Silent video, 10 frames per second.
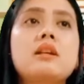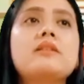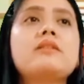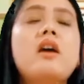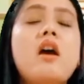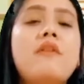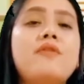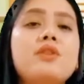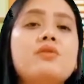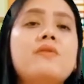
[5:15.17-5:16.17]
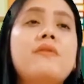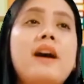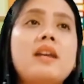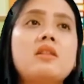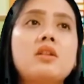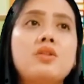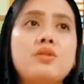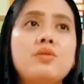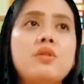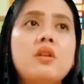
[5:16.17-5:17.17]
is the effort to find the
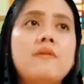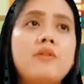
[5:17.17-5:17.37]
cure